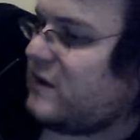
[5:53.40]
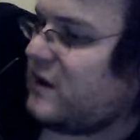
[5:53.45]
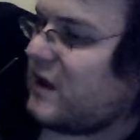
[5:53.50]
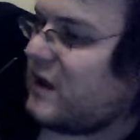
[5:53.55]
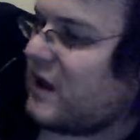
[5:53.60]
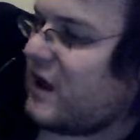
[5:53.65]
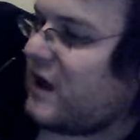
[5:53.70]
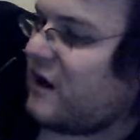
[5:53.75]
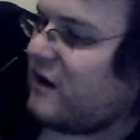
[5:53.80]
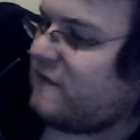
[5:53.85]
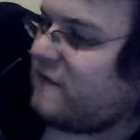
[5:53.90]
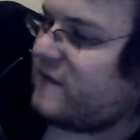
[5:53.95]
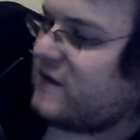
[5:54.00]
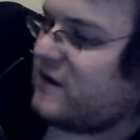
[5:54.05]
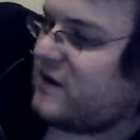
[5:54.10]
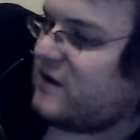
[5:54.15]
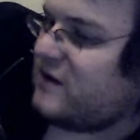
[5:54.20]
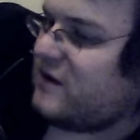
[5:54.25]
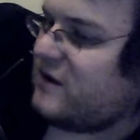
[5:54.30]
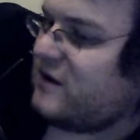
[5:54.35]
Yeah, if
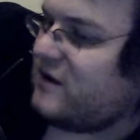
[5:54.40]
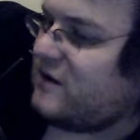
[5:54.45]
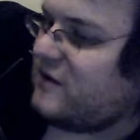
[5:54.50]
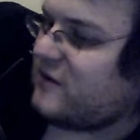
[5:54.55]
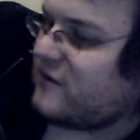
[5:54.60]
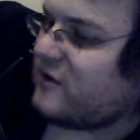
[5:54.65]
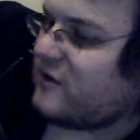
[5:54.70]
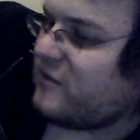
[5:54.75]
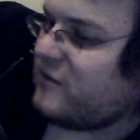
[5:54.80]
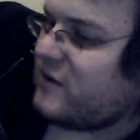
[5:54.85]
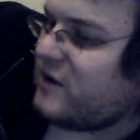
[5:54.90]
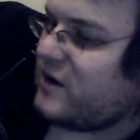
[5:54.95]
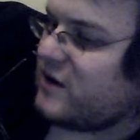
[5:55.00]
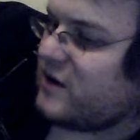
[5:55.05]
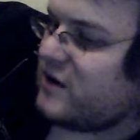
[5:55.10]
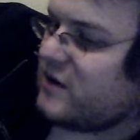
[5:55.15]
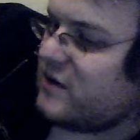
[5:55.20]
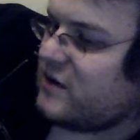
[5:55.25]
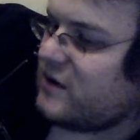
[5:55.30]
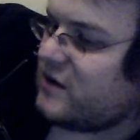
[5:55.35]
he's on my